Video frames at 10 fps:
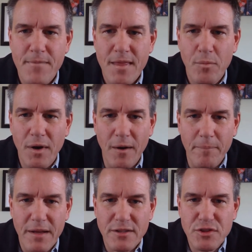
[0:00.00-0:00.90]
Well,
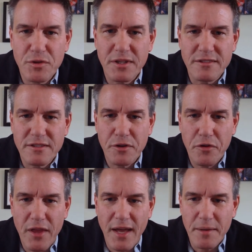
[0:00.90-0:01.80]
as you consider
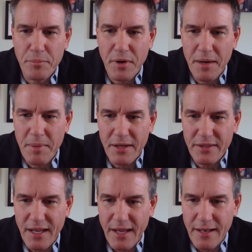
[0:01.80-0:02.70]
that and pray about
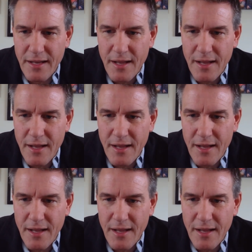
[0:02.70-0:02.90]
that,